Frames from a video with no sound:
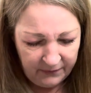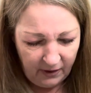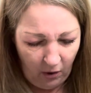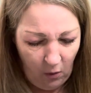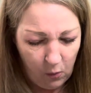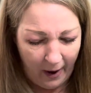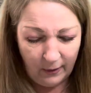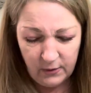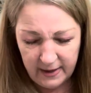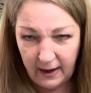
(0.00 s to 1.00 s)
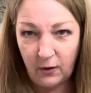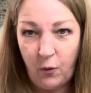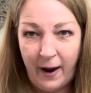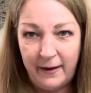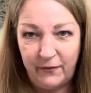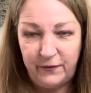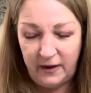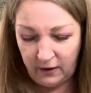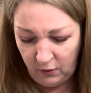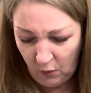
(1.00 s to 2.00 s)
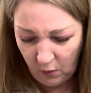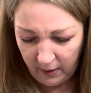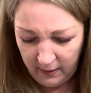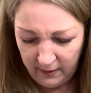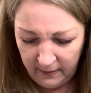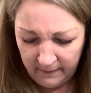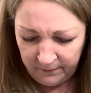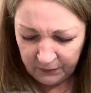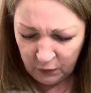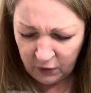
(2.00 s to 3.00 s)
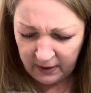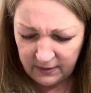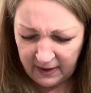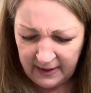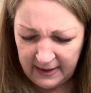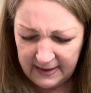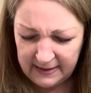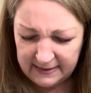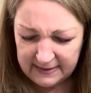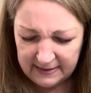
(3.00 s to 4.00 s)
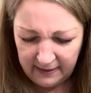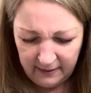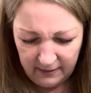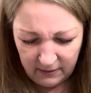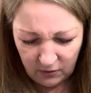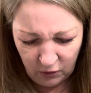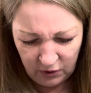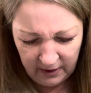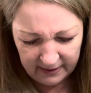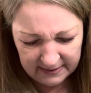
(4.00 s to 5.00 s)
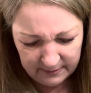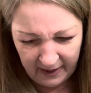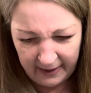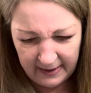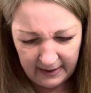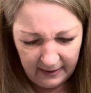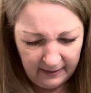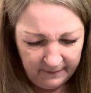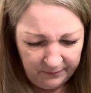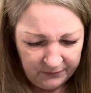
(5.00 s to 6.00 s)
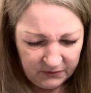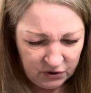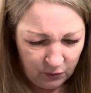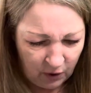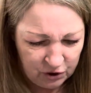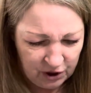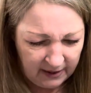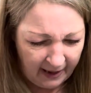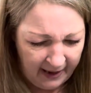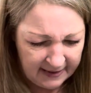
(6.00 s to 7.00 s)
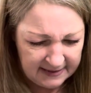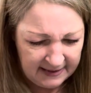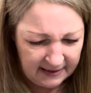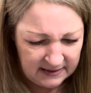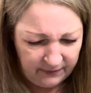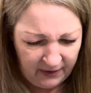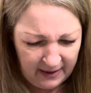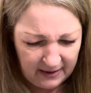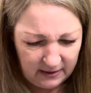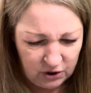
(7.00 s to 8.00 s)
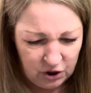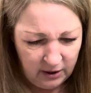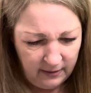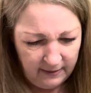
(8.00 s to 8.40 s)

Oh, wow, you get quite a few. Look at these. Goodness me. So what do you get? Six of each.